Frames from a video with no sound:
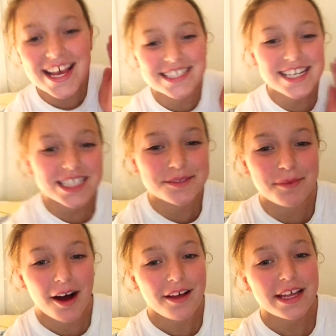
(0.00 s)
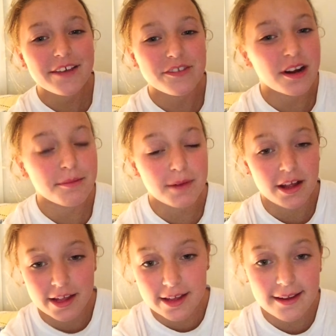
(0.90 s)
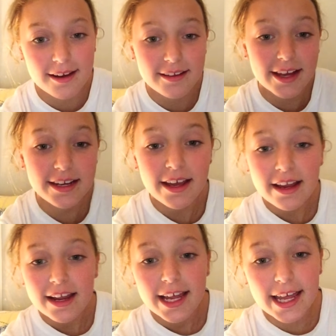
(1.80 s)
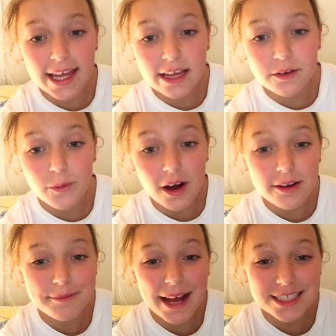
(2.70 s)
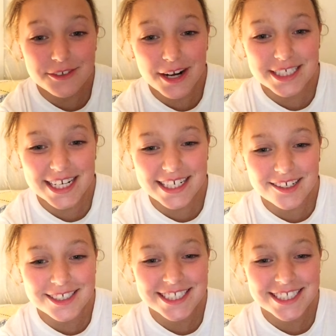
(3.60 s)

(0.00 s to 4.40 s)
guys, it's Molly from Molly and Caroline, and welcome back to our channel.